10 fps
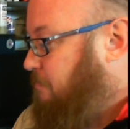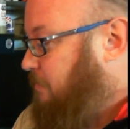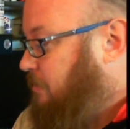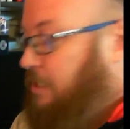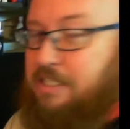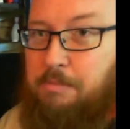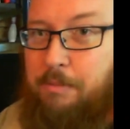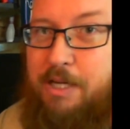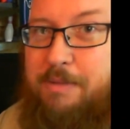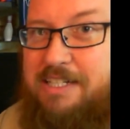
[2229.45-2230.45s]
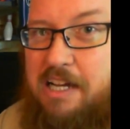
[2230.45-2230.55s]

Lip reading: You guys can probably hear my dog in the